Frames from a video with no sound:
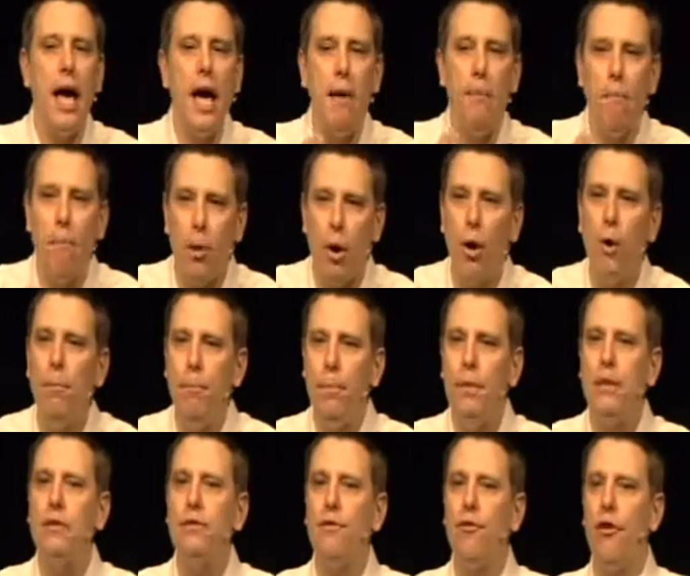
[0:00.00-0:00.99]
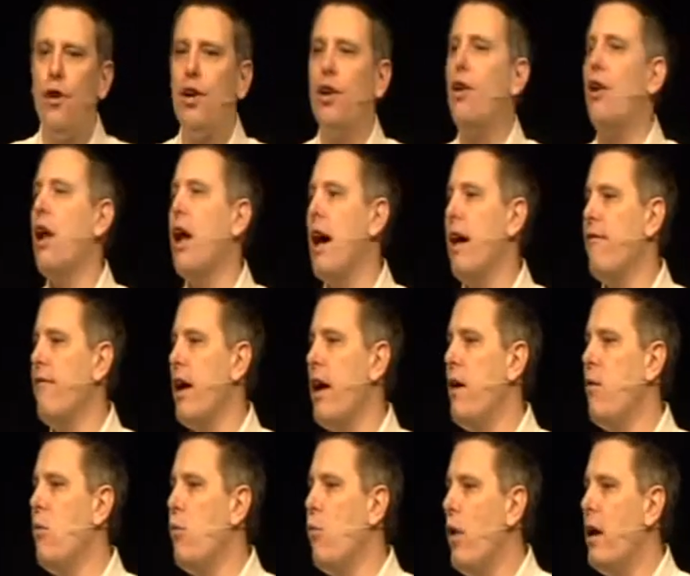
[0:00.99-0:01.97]
a purpose for your life.
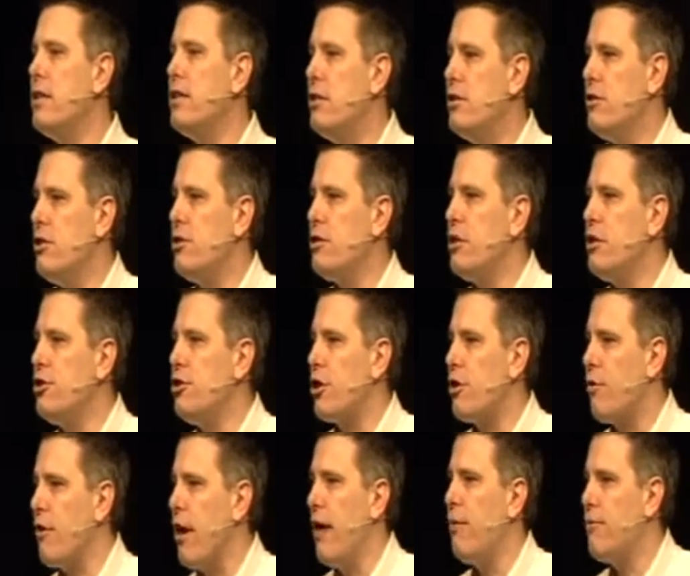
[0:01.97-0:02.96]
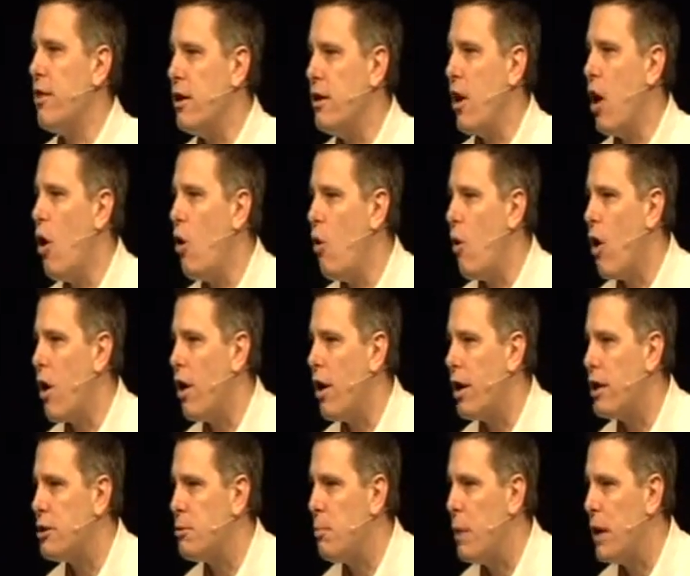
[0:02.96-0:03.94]
It wasn't just that you're crafted and, oh, aren't
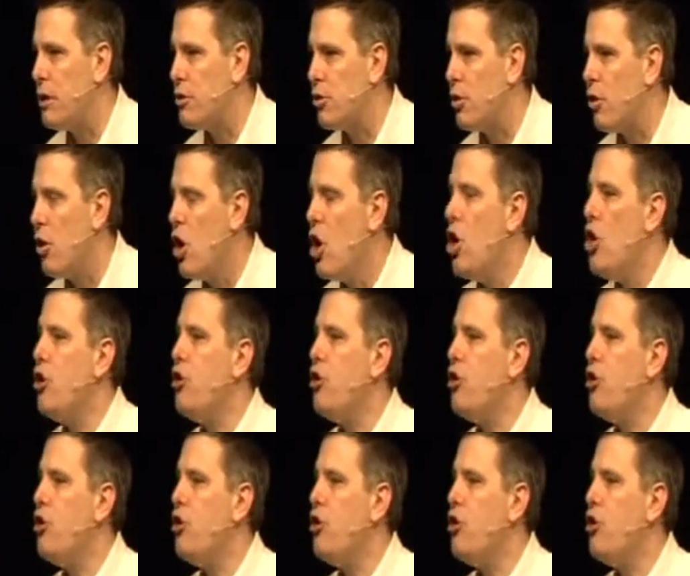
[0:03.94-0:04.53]
I special?